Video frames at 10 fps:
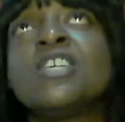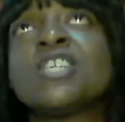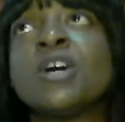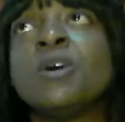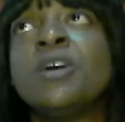
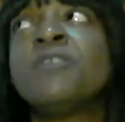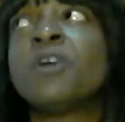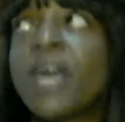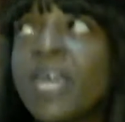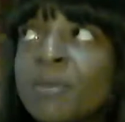So if
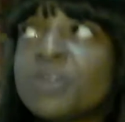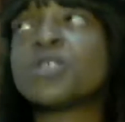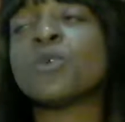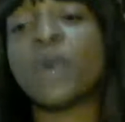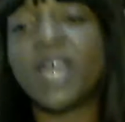you're able
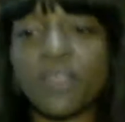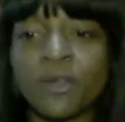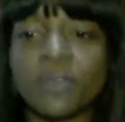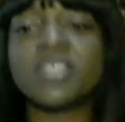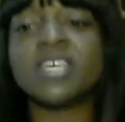to
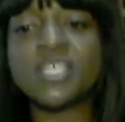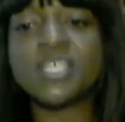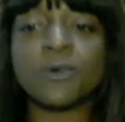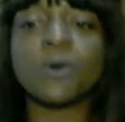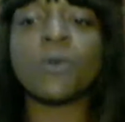weather this
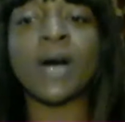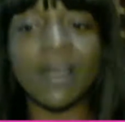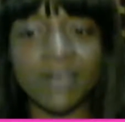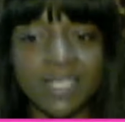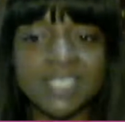for a
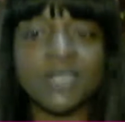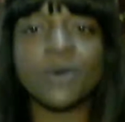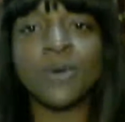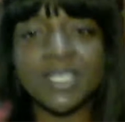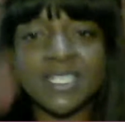while, it's
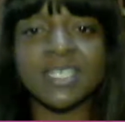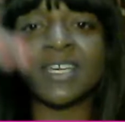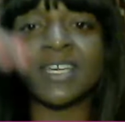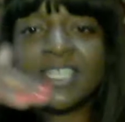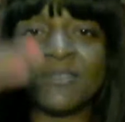going
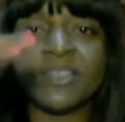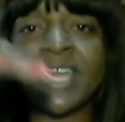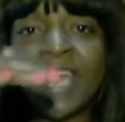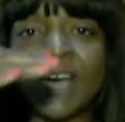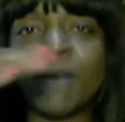to even
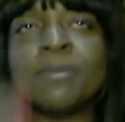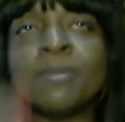out.